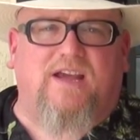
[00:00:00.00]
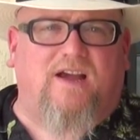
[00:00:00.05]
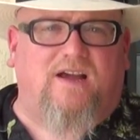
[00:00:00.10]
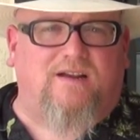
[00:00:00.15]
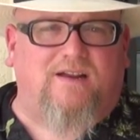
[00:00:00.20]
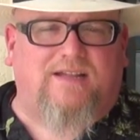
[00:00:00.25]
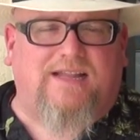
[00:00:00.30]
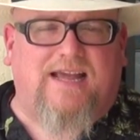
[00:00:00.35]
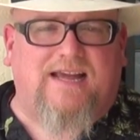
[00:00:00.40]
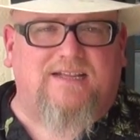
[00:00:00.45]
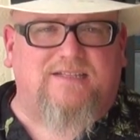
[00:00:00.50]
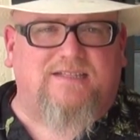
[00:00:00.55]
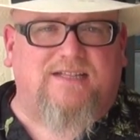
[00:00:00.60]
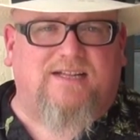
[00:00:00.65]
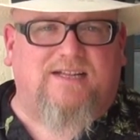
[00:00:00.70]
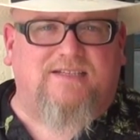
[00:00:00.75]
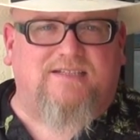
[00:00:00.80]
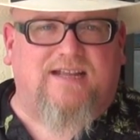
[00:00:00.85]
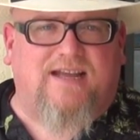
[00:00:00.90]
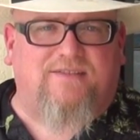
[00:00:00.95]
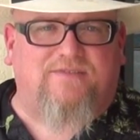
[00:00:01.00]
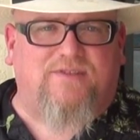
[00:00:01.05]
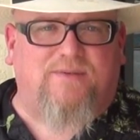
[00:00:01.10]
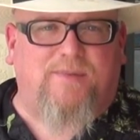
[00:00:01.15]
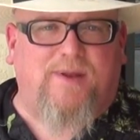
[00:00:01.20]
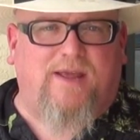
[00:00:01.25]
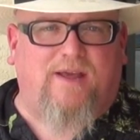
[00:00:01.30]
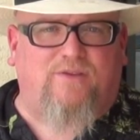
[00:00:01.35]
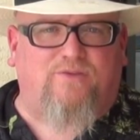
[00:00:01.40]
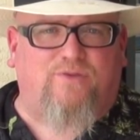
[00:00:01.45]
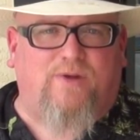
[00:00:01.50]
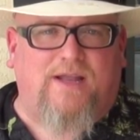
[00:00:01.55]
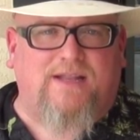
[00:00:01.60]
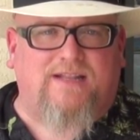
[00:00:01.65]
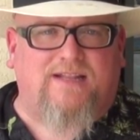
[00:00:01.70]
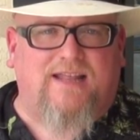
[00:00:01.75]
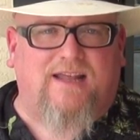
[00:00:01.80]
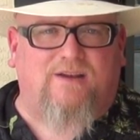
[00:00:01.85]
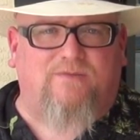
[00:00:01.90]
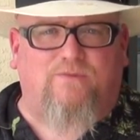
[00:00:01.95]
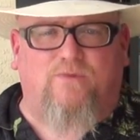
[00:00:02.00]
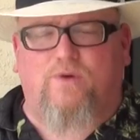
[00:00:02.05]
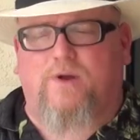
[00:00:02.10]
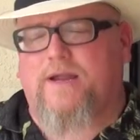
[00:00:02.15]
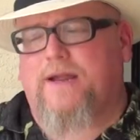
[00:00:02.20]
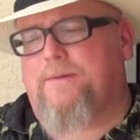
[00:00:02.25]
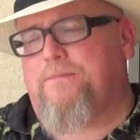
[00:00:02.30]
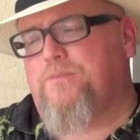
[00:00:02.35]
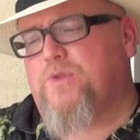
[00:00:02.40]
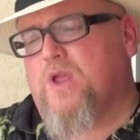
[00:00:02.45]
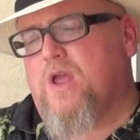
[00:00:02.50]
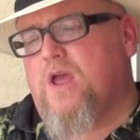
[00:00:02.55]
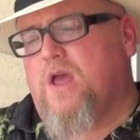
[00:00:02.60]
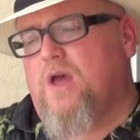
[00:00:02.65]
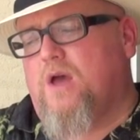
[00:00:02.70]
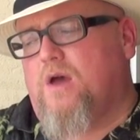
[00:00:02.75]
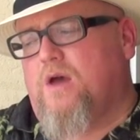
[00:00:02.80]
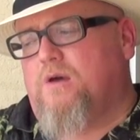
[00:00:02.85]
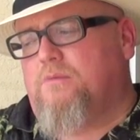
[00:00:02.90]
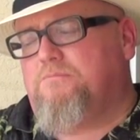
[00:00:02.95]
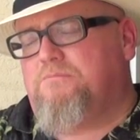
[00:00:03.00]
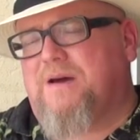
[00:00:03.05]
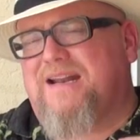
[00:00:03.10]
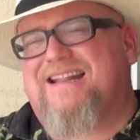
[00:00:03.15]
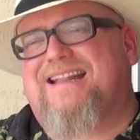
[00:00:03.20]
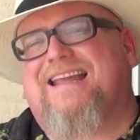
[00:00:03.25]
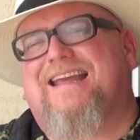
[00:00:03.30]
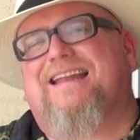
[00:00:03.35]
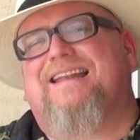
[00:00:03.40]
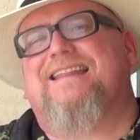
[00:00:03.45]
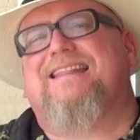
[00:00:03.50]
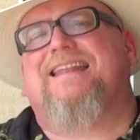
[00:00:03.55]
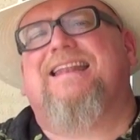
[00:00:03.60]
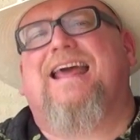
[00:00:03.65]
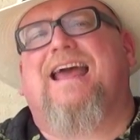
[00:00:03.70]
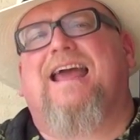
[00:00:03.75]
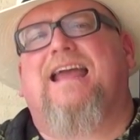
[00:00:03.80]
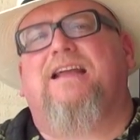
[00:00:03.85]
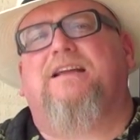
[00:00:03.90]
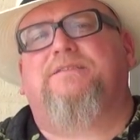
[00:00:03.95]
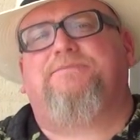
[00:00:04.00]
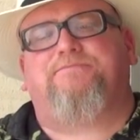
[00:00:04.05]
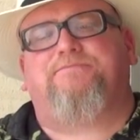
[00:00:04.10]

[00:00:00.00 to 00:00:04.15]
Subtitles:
$100,000 to have somebody else write the letter for you. But at the end of the day,